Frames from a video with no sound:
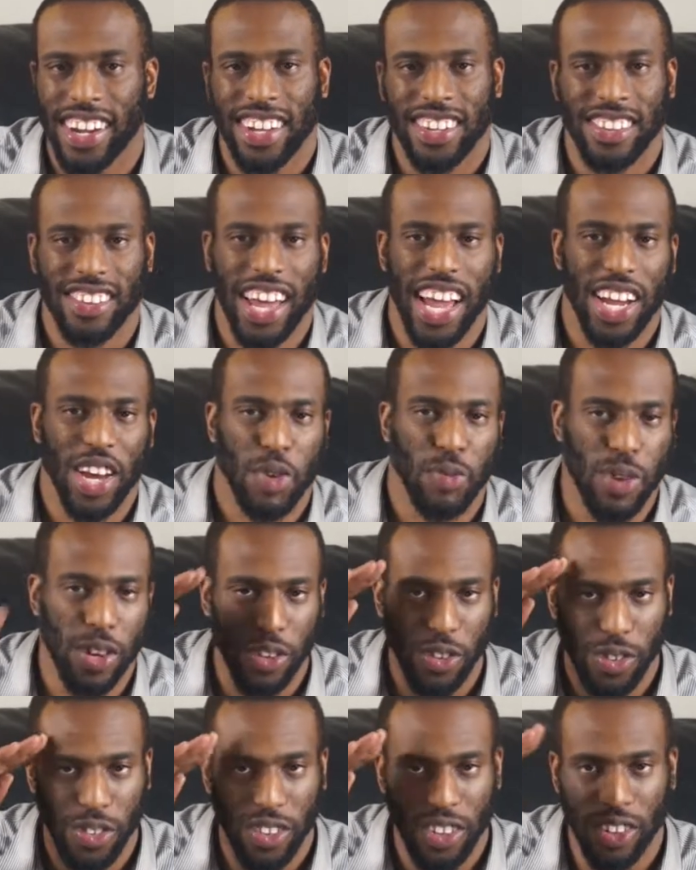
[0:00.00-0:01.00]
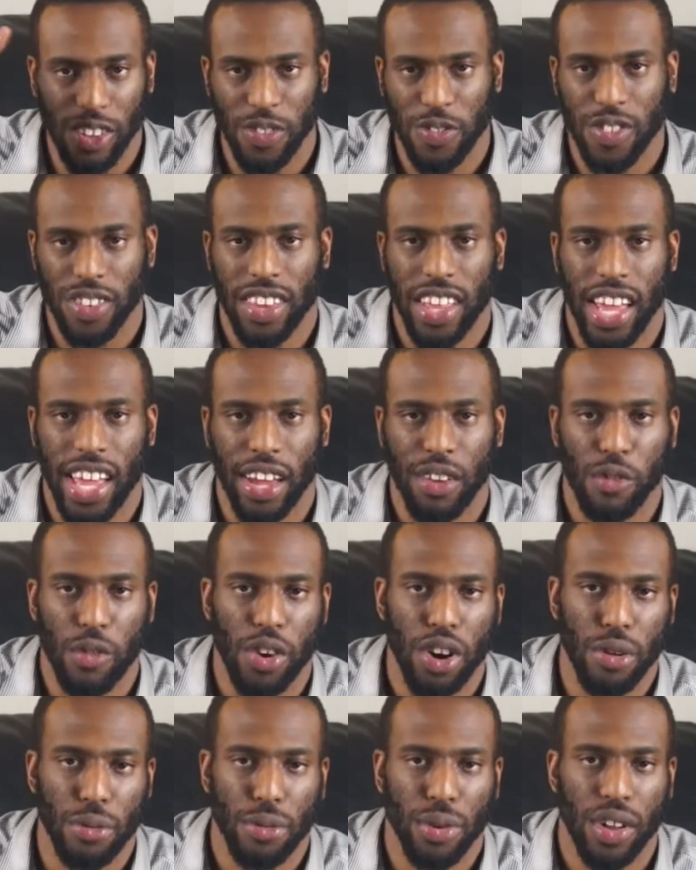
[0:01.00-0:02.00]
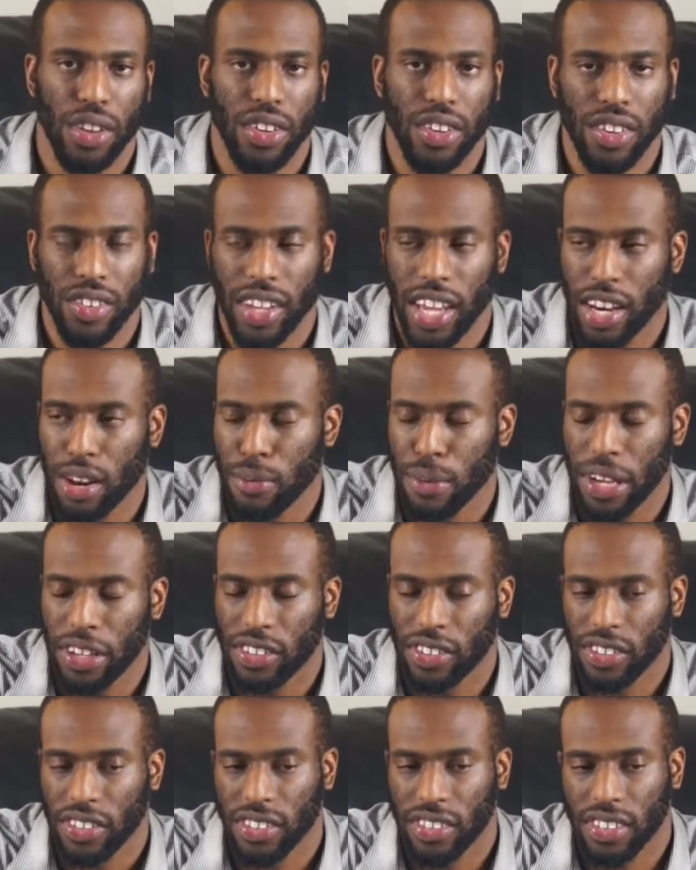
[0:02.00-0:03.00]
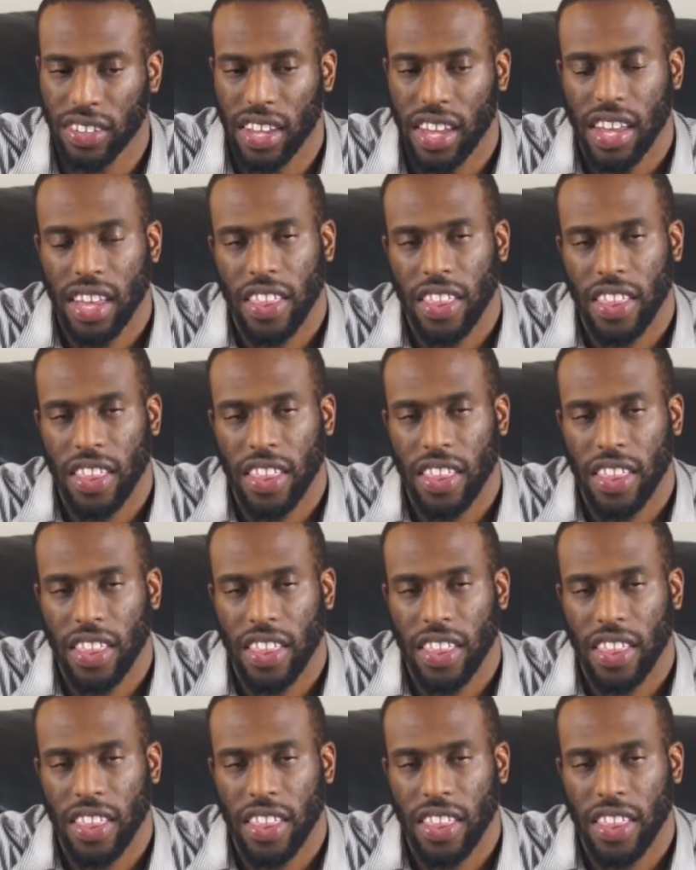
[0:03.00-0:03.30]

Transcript: So I commend you, DC, for that, and Warner Brothers Animations.